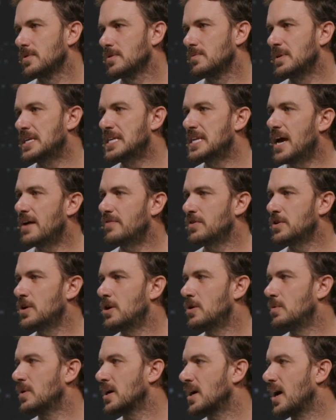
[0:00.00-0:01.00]
we never
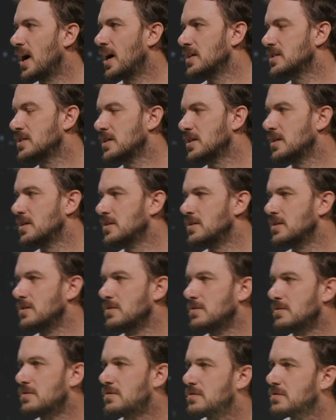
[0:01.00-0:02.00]
know what God is gonna
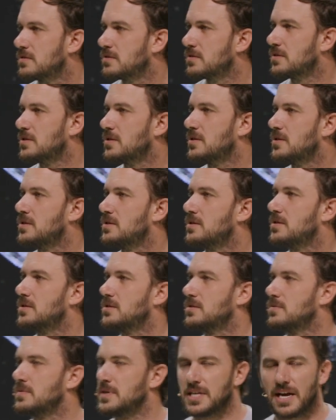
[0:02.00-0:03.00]
do.
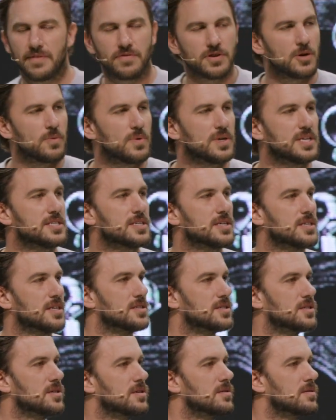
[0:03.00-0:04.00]
We never know what he's gonna
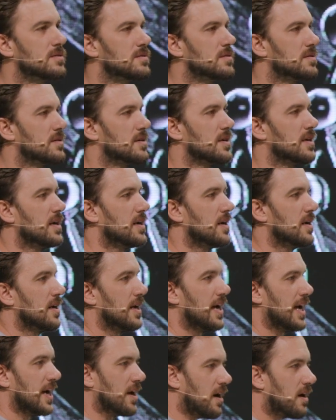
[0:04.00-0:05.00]
do
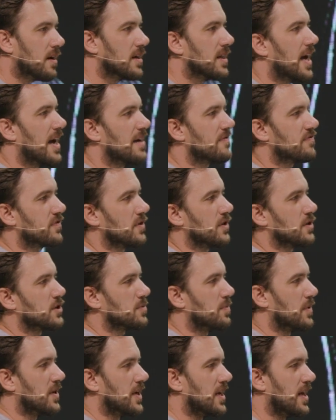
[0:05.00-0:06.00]
in our life
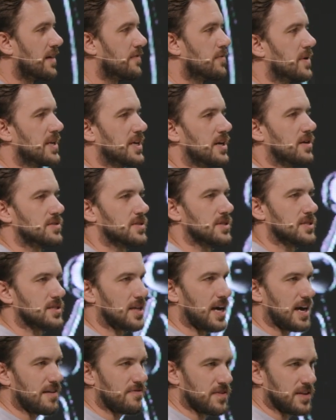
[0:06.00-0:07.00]
first, but in everybody else's
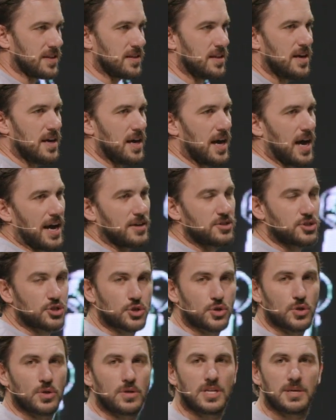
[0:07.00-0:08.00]
life. And I
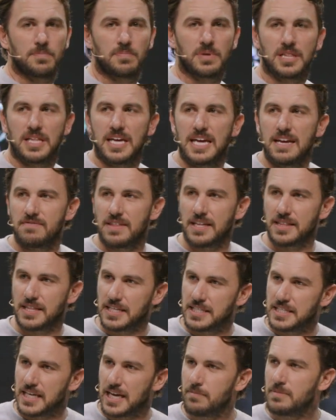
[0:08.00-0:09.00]
truly believe that the
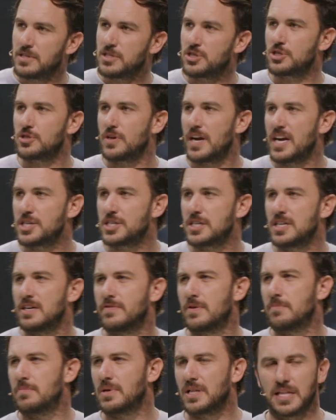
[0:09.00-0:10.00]
demonstration
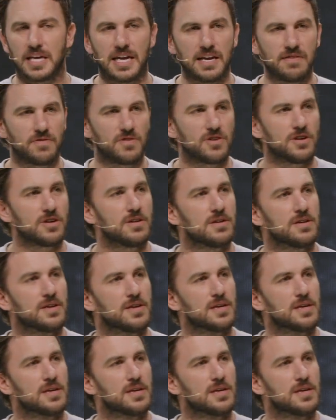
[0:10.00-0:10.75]
of a believer